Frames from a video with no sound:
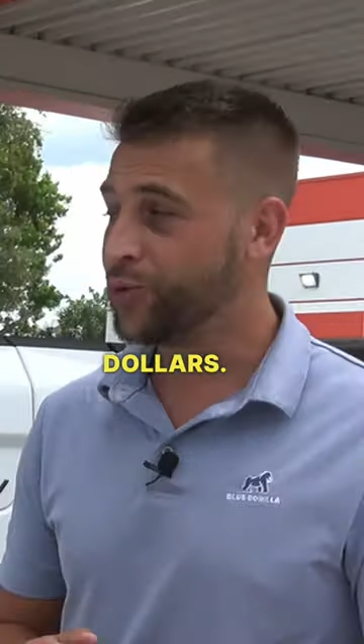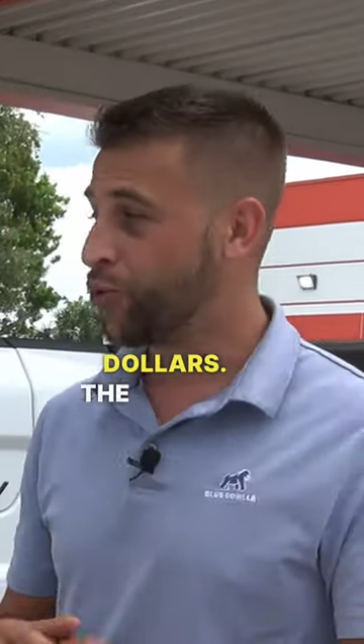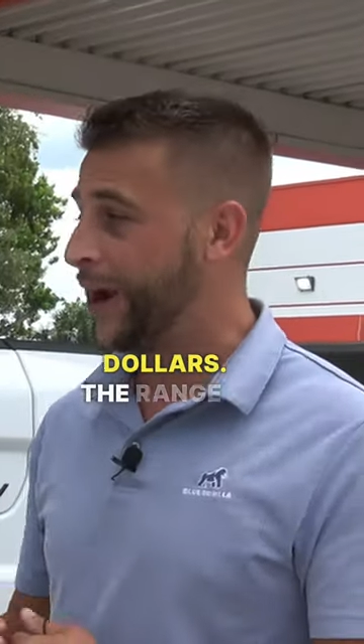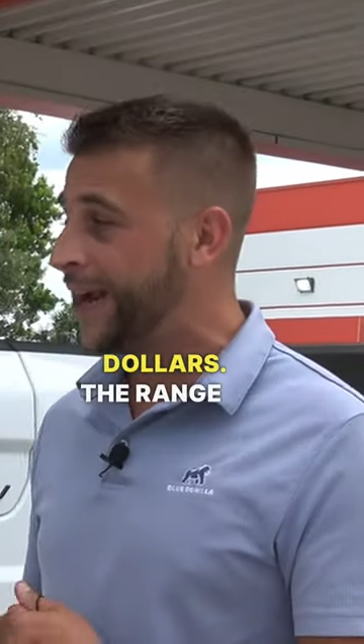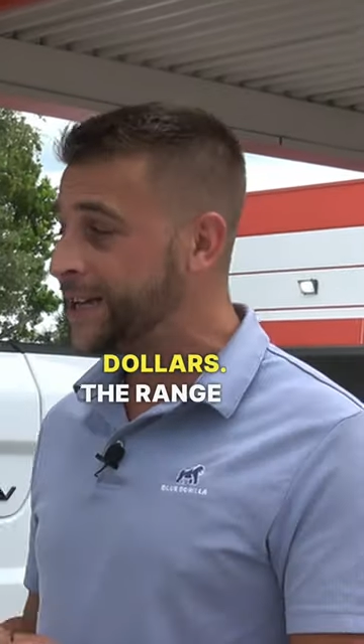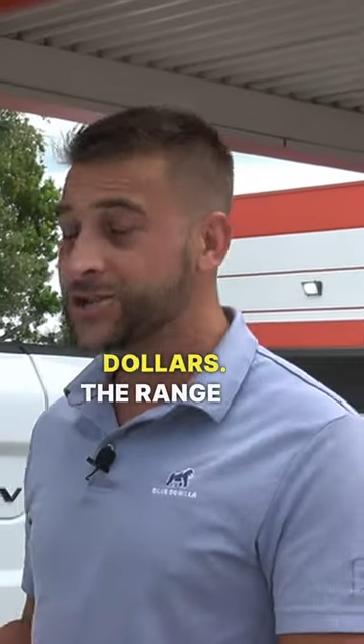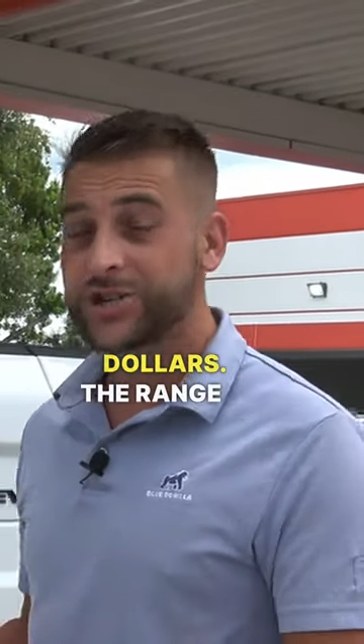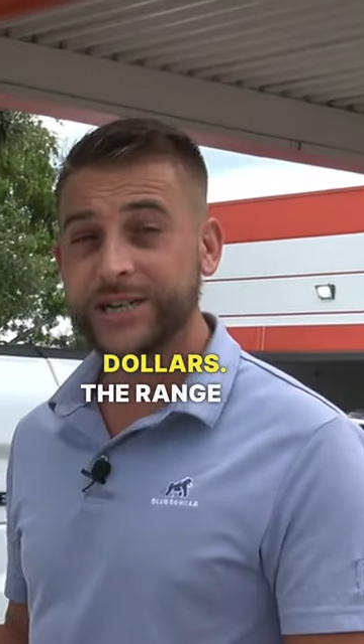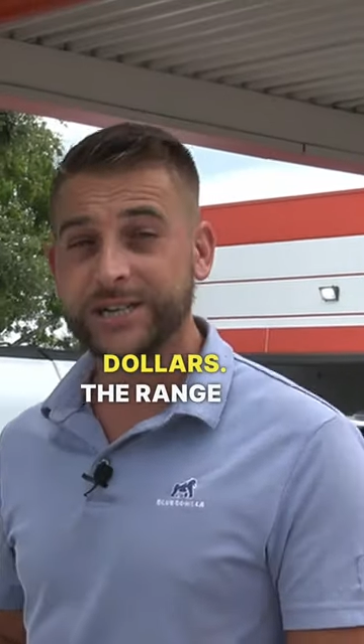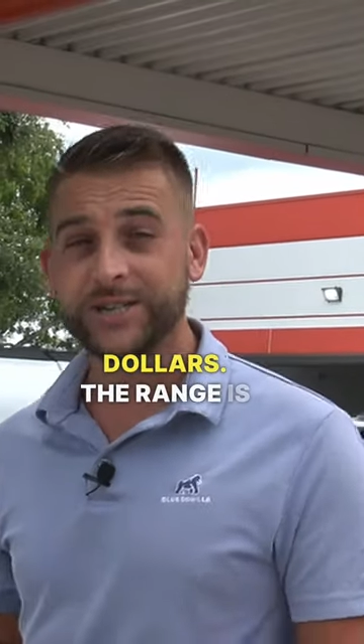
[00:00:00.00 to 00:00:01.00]
range
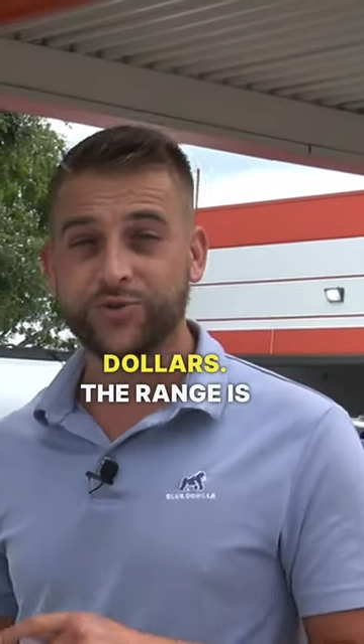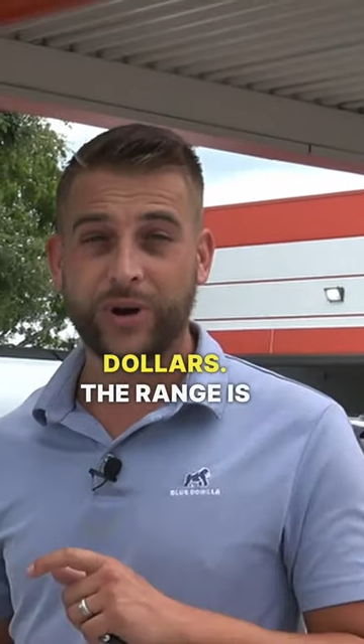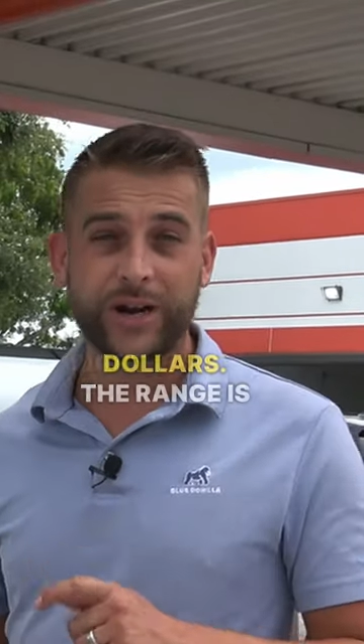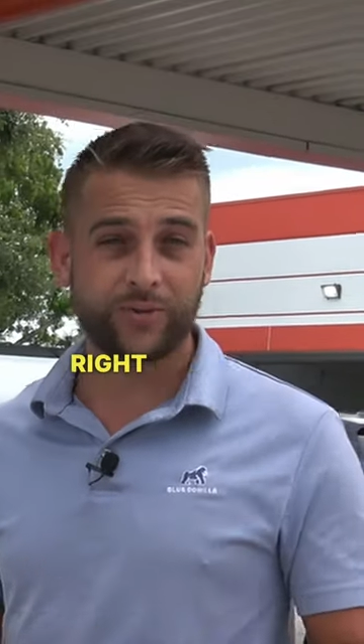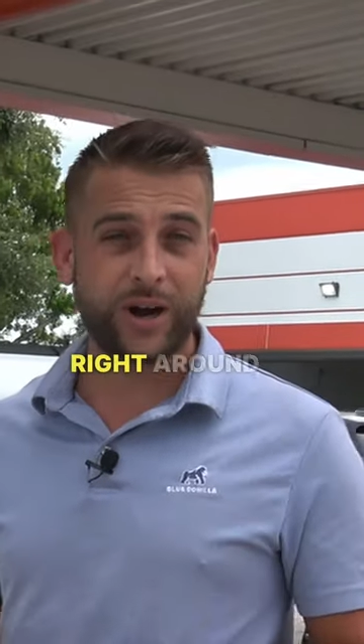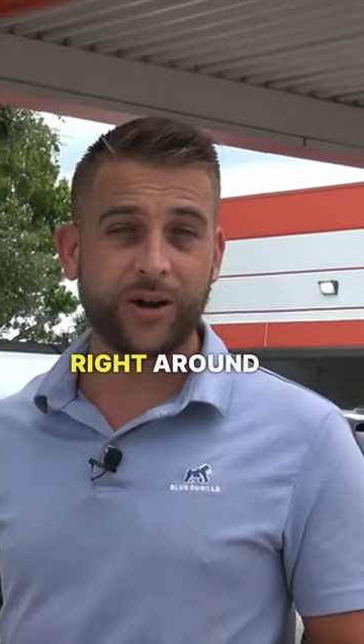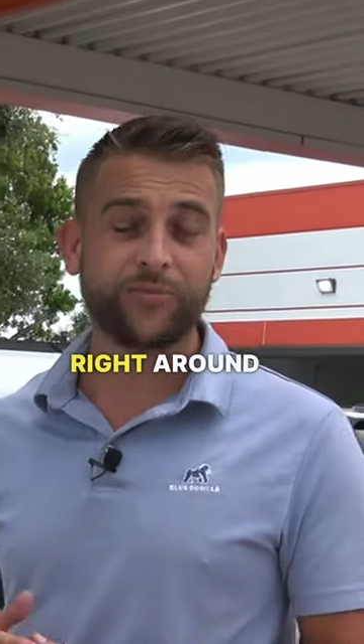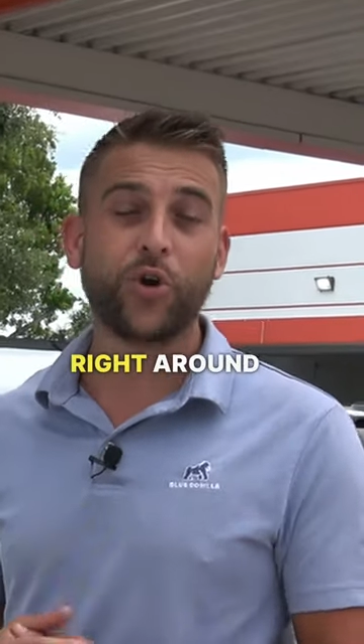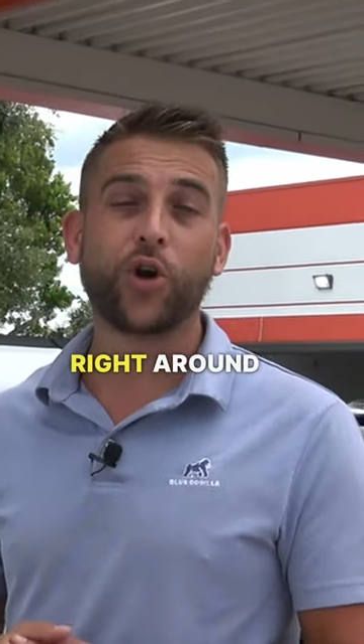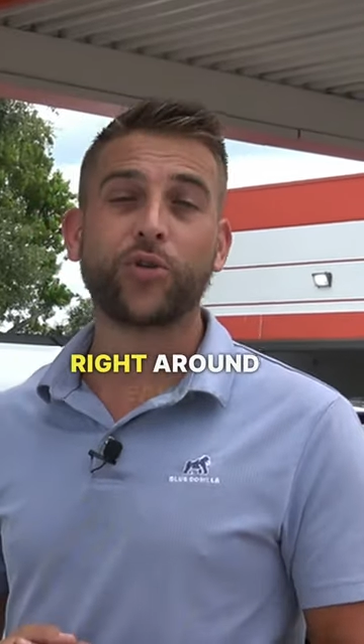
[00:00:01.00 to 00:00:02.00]
is right
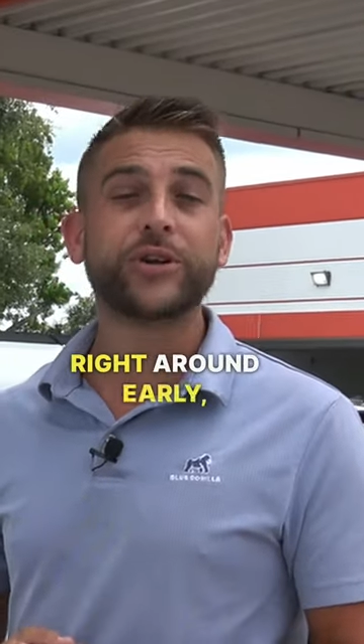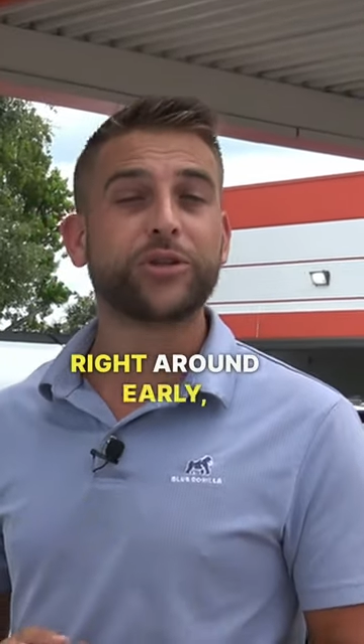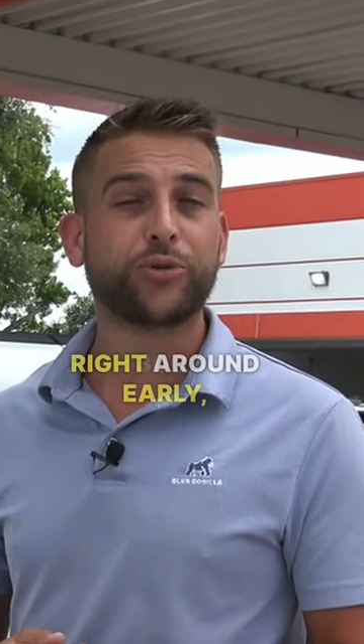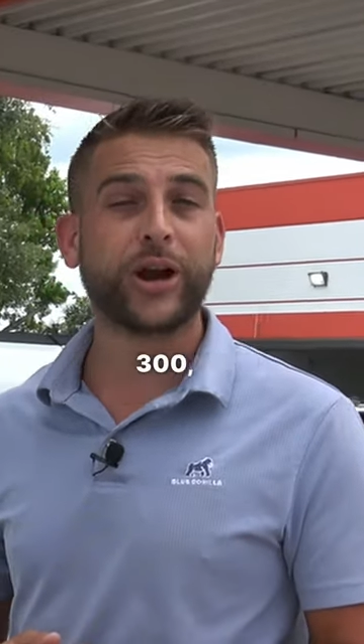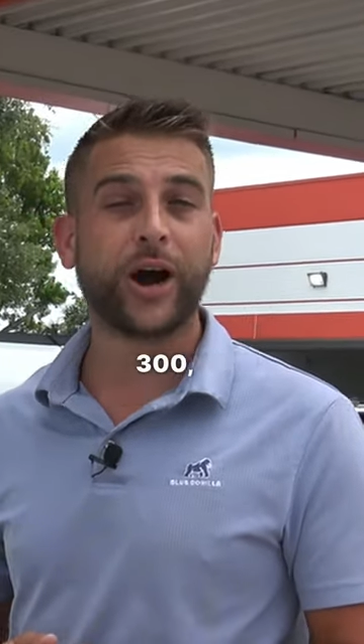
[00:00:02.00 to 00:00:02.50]
around early three